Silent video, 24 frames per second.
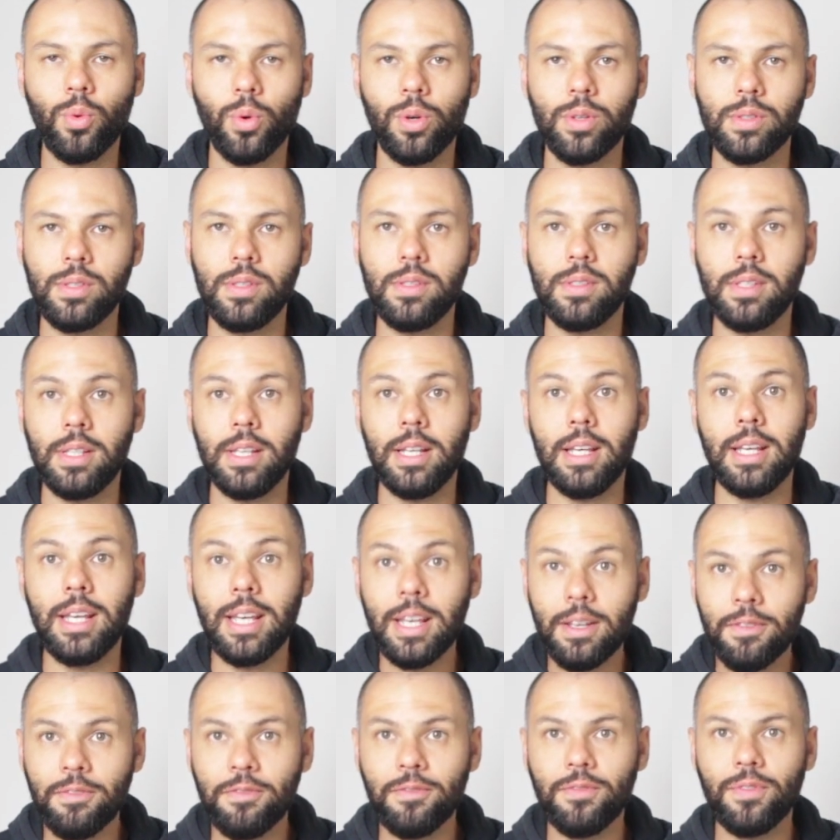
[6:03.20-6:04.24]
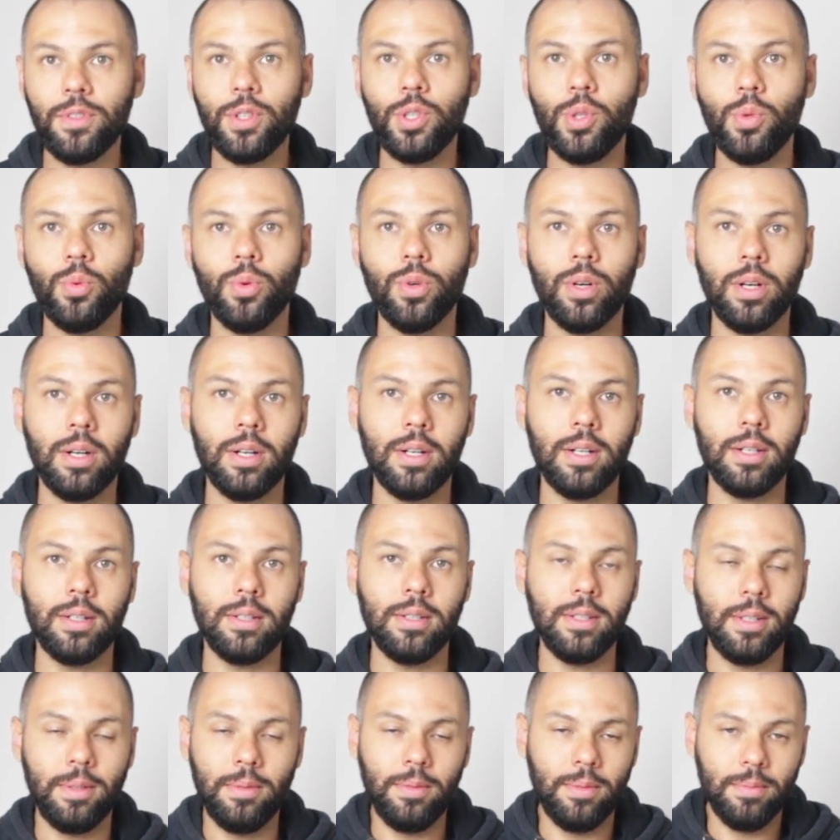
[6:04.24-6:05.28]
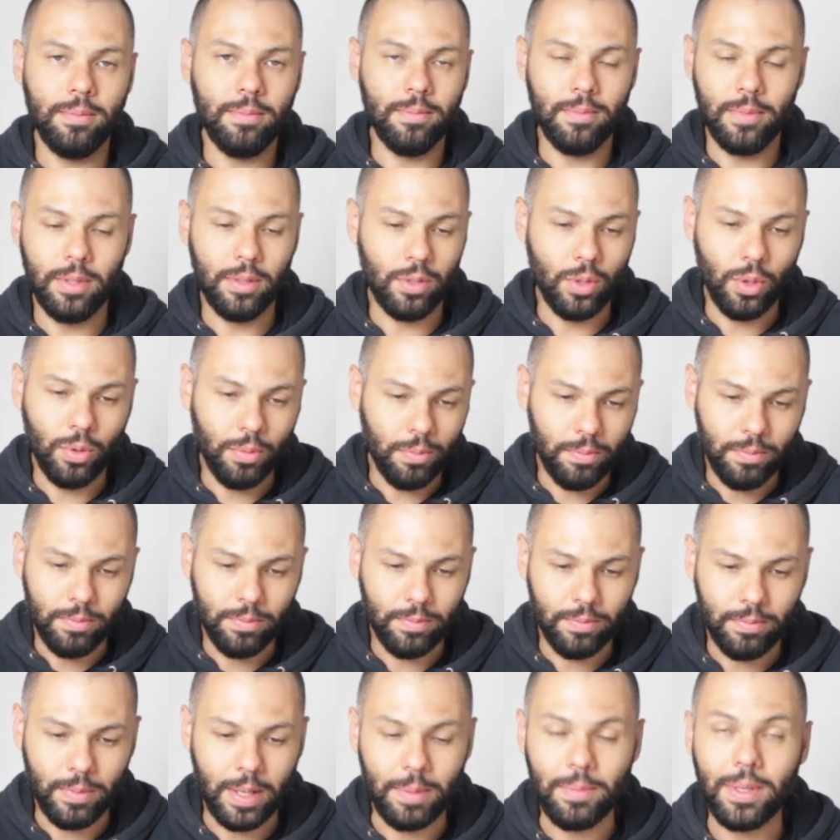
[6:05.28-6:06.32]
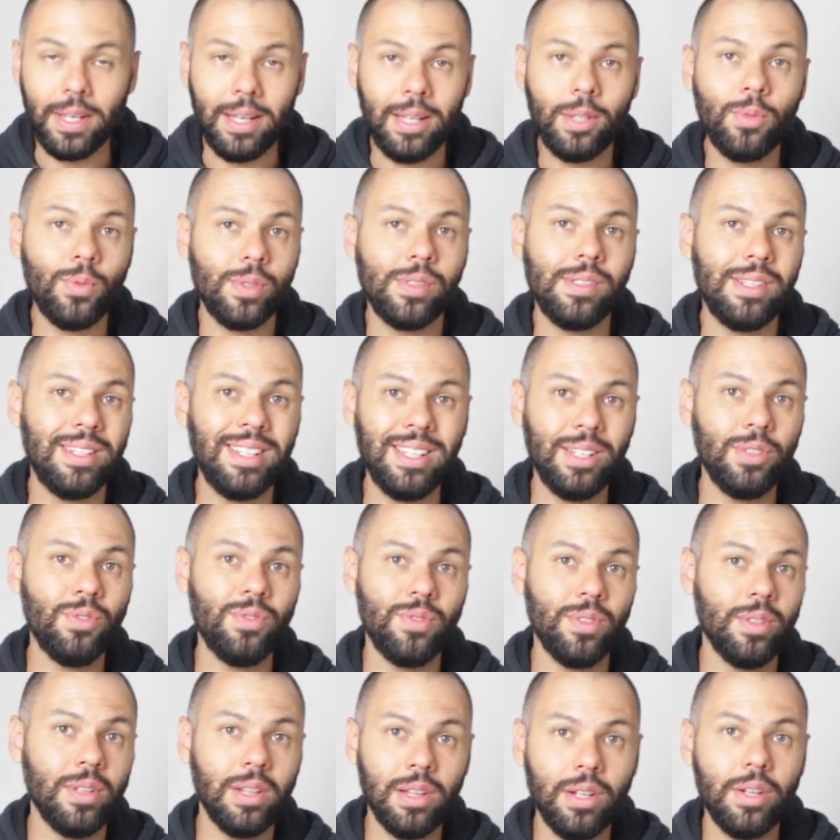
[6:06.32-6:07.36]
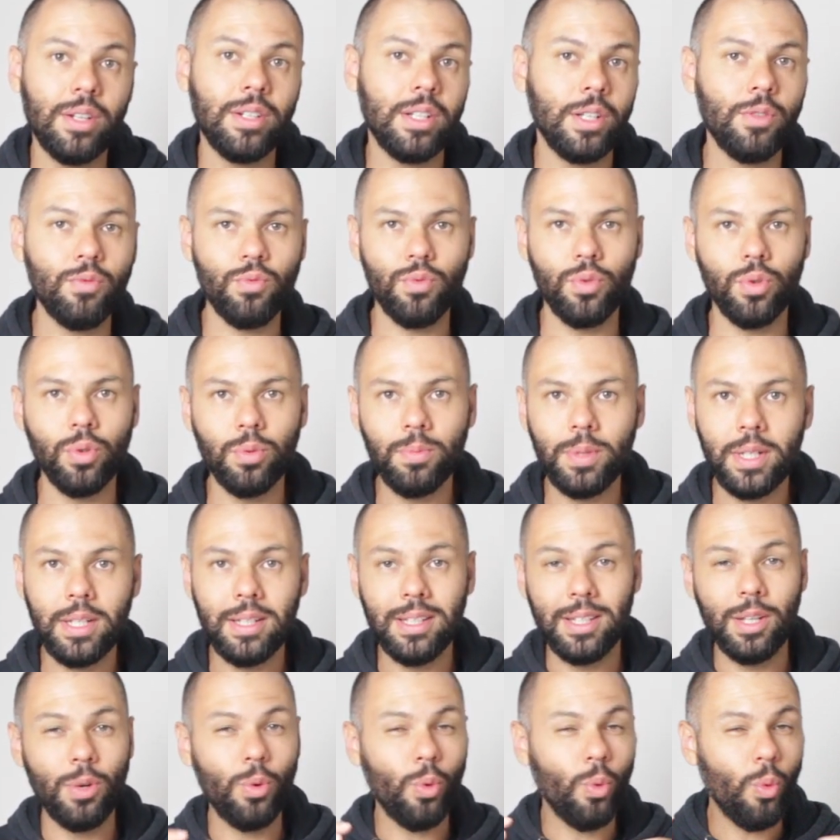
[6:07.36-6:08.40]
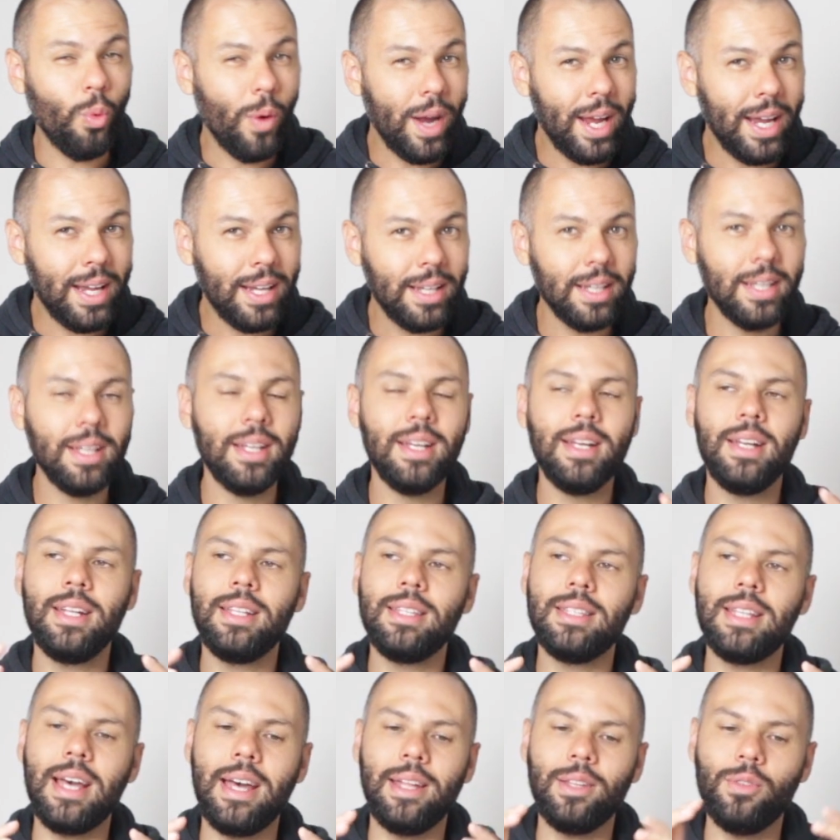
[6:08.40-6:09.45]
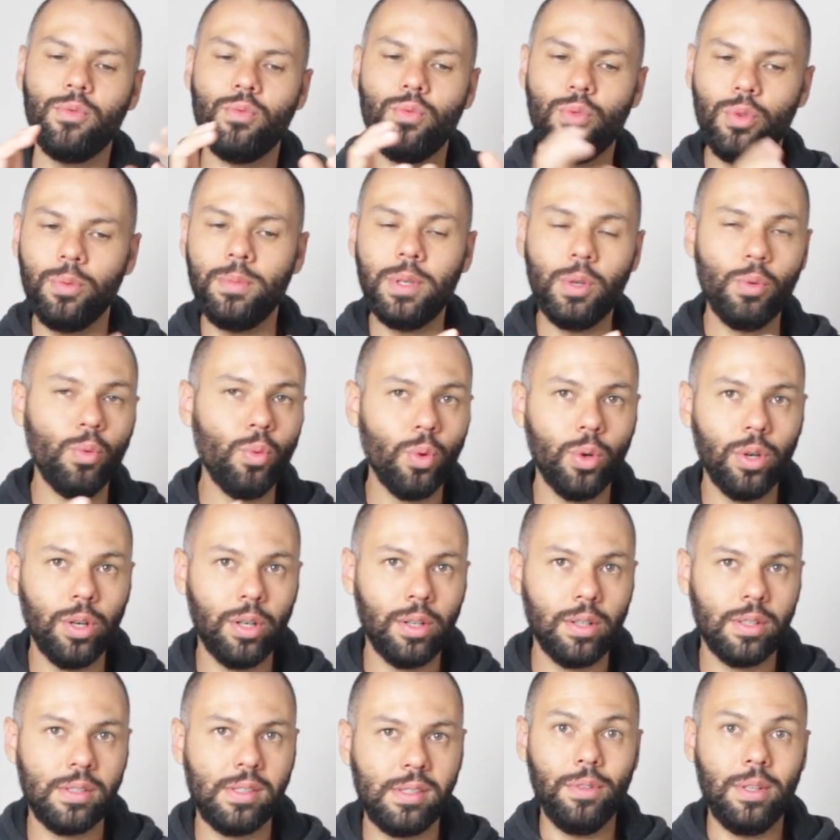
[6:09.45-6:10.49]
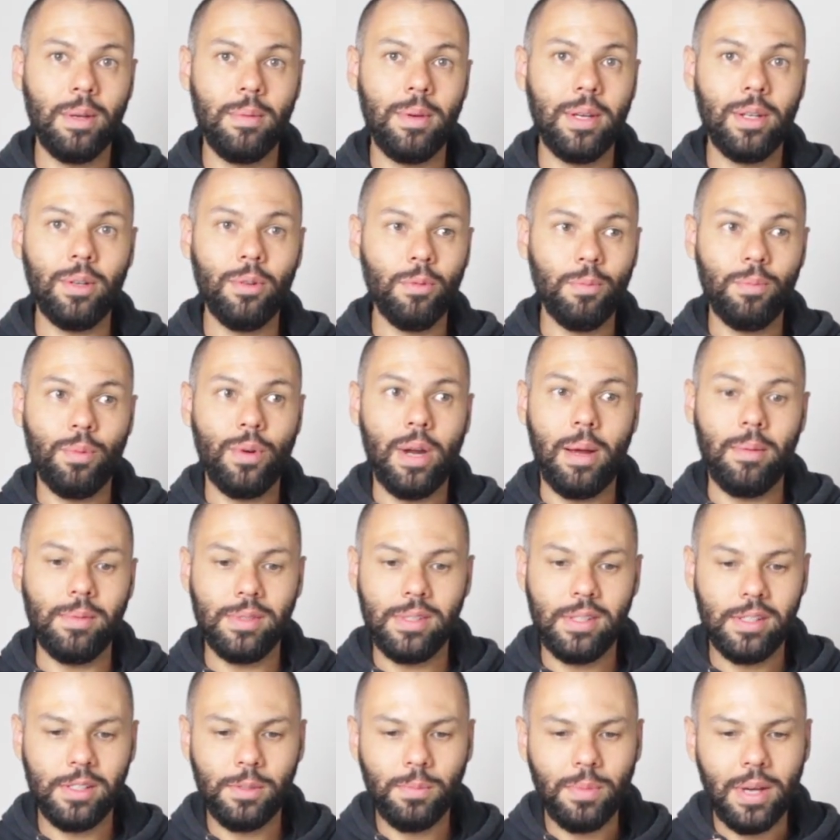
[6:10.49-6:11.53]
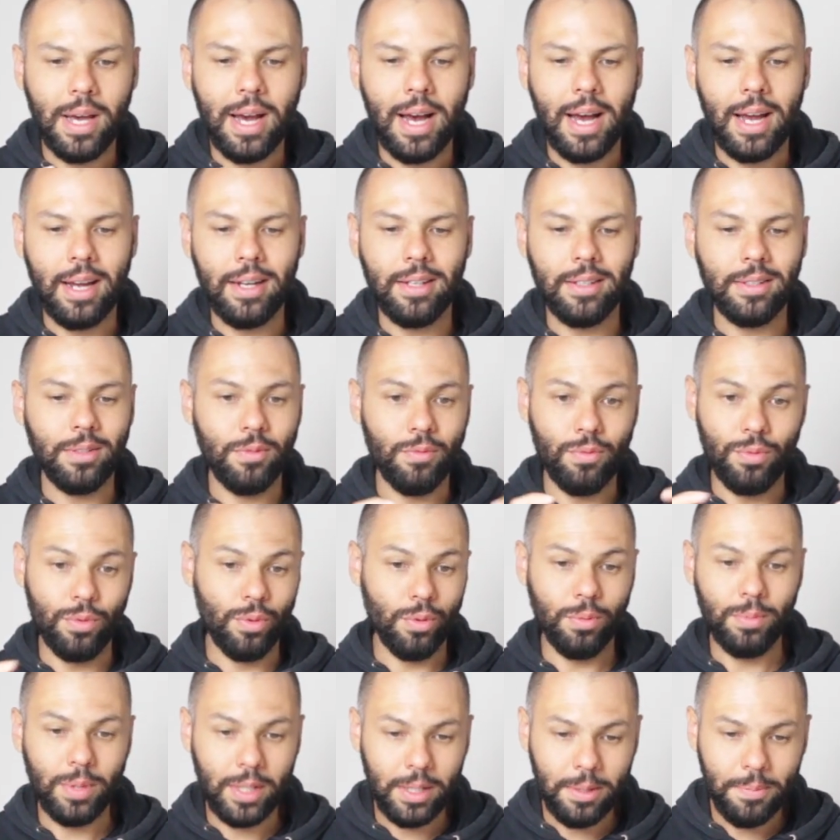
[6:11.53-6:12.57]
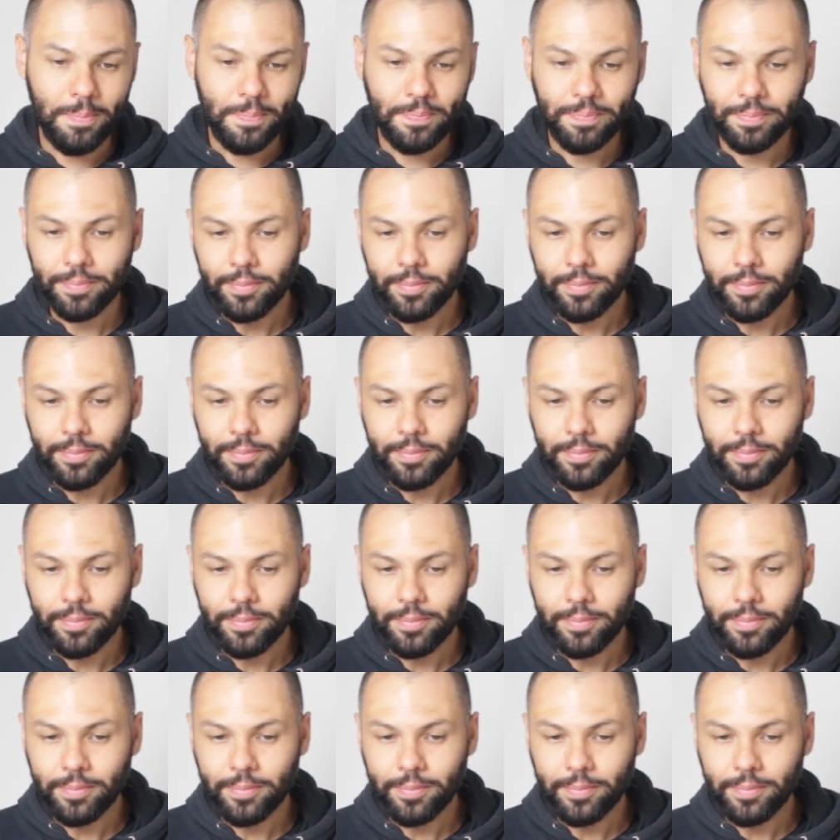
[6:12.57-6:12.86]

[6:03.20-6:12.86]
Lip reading: courses. If you are, you know, maybe interested in learning Ruby, the way that Ruby works, fundamental premises behind Ruby.